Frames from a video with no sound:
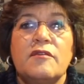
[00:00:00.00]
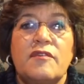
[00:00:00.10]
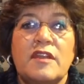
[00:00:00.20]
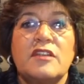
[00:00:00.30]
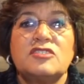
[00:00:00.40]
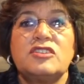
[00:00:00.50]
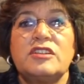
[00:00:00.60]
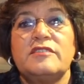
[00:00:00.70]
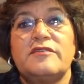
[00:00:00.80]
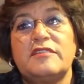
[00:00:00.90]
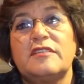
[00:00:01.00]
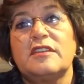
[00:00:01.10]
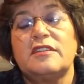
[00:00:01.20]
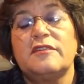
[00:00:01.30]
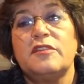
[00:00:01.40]
Financial
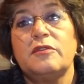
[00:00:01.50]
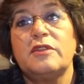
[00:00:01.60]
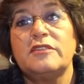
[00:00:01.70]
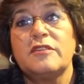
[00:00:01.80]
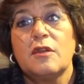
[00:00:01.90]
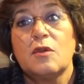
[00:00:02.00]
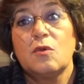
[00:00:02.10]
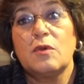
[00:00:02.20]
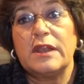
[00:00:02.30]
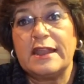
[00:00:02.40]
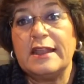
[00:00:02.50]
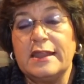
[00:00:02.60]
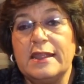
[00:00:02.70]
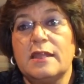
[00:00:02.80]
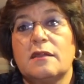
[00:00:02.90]
Investigative Unit,
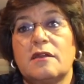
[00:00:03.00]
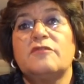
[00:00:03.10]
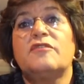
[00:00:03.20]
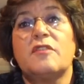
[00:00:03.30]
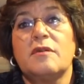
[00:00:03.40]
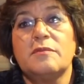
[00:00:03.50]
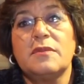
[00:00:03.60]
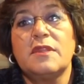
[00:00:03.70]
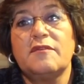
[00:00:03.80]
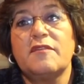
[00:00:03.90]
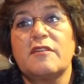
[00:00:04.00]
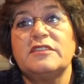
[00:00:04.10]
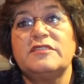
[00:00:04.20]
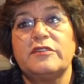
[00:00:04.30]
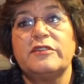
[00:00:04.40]
clearly confirm the
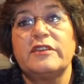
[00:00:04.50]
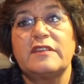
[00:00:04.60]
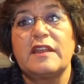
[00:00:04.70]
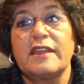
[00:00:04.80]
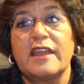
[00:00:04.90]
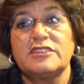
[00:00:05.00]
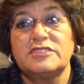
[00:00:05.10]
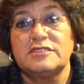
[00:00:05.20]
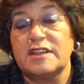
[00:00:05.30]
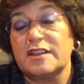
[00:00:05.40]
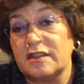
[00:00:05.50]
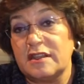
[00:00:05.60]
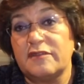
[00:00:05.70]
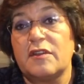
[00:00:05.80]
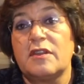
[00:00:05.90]
very serious allegations and
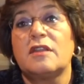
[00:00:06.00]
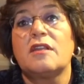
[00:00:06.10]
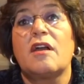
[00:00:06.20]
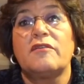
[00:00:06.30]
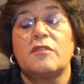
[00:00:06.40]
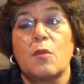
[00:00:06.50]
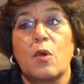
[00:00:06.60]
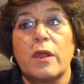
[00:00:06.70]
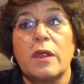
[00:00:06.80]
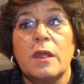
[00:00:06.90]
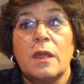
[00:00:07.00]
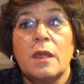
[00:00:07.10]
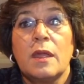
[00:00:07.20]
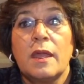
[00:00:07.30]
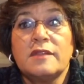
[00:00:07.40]
even uncover more.
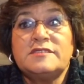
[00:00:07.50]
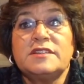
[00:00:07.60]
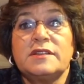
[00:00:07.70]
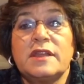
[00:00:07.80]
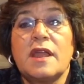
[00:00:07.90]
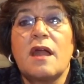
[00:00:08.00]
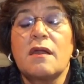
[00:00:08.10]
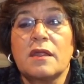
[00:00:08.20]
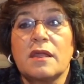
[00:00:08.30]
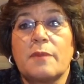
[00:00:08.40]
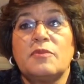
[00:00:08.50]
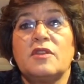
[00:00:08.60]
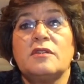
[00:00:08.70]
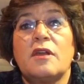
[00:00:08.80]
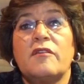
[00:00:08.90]
And still they are kept
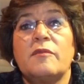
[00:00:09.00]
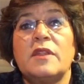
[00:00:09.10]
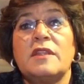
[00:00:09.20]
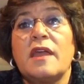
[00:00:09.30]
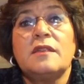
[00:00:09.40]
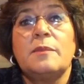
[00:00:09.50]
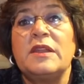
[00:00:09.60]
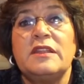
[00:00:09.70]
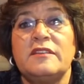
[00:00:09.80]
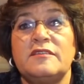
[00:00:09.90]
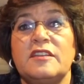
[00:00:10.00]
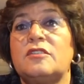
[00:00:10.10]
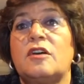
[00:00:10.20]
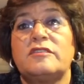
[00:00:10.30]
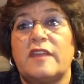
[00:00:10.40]
in government, and the police did
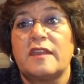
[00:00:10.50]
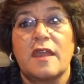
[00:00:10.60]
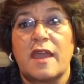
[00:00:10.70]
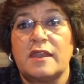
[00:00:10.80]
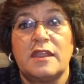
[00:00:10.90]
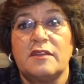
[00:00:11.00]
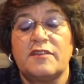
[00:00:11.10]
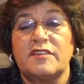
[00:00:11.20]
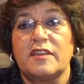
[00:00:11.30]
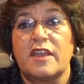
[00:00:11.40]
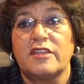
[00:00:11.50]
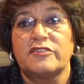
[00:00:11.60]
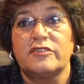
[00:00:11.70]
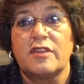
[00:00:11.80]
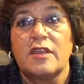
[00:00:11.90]
not take any
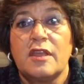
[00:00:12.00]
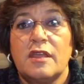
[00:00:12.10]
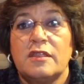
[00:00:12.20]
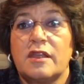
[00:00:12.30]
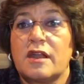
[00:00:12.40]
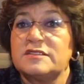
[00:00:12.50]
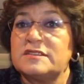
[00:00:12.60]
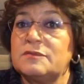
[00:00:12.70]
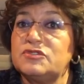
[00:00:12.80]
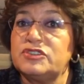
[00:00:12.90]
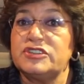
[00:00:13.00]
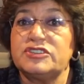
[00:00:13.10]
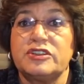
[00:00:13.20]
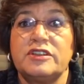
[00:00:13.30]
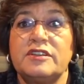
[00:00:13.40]
investigations. There are some
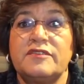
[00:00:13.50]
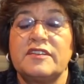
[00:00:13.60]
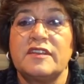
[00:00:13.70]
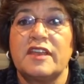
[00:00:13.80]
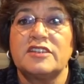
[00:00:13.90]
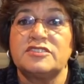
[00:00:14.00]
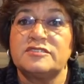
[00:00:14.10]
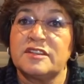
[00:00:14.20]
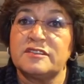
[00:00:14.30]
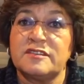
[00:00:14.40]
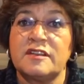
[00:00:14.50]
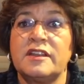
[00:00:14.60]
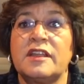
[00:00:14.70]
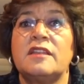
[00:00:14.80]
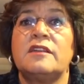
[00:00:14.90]
judicial investigations
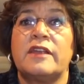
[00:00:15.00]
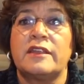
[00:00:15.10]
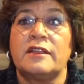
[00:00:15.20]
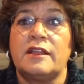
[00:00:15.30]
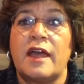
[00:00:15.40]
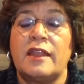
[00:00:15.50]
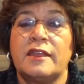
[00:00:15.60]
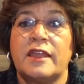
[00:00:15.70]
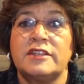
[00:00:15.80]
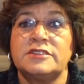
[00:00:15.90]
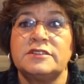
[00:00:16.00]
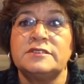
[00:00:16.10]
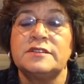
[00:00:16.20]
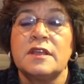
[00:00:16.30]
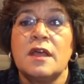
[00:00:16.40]
concerning other allegations.